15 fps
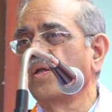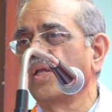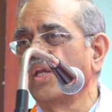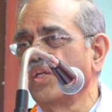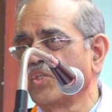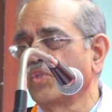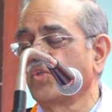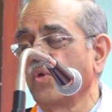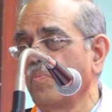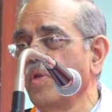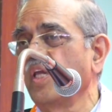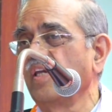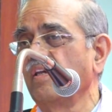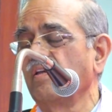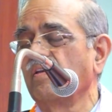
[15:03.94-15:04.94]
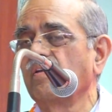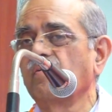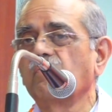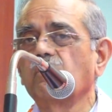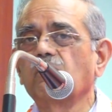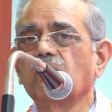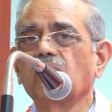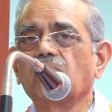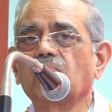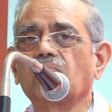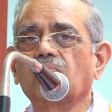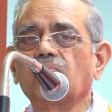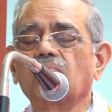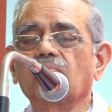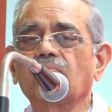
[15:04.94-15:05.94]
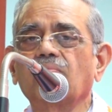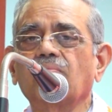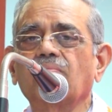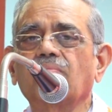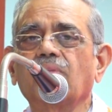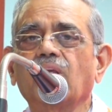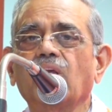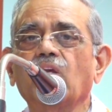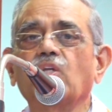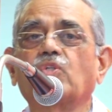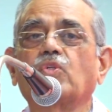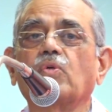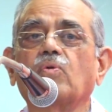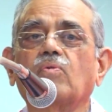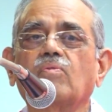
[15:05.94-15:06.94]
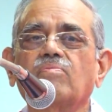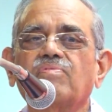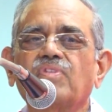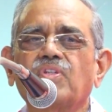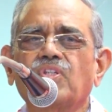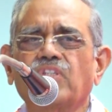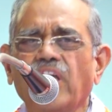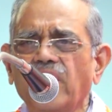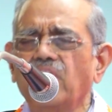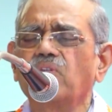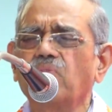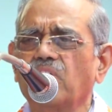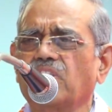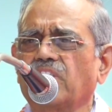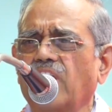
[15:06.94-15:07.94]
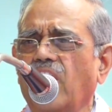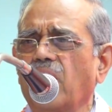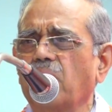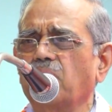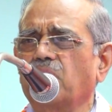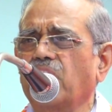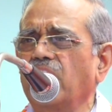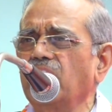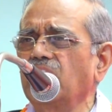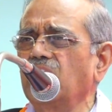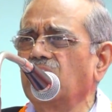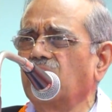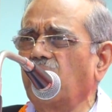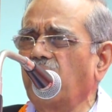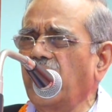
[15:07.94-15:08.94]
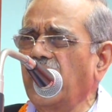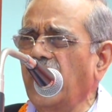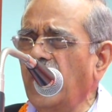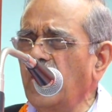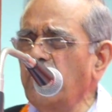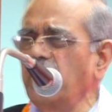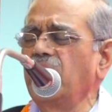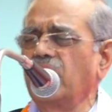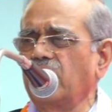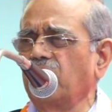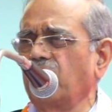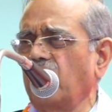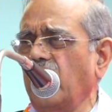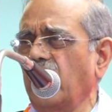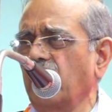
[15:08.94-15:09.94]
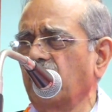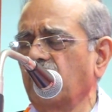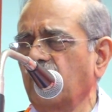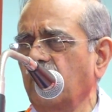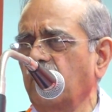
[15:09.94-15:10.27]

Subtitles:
is to be is to change with time. Change is the very element of life.